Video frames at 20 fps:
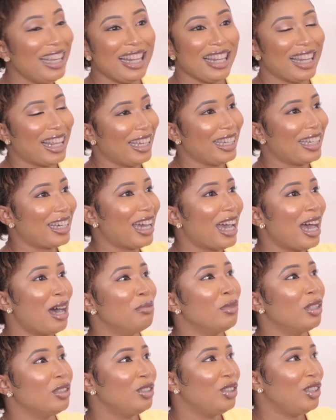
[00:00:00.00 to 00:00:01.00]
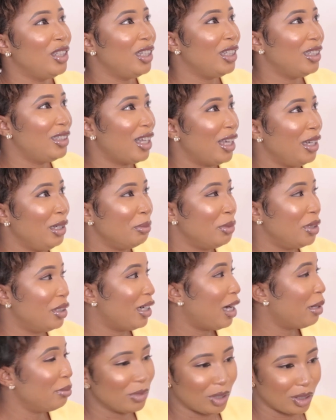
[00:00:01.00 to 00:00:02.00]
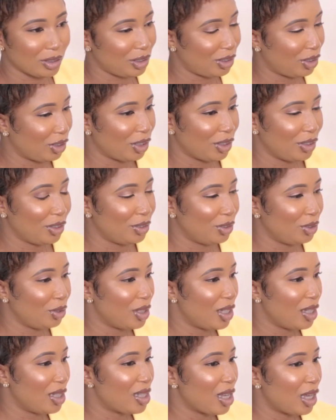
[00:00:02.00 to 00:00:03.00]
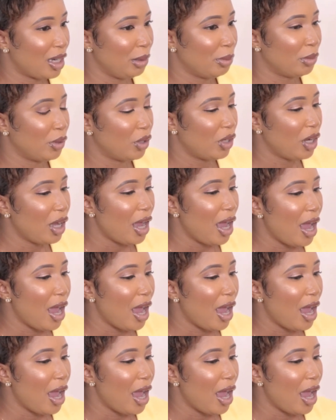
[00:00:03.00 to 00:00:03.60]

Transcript: Like, I'm not doing this anymore. I'm not gonna do this anymore.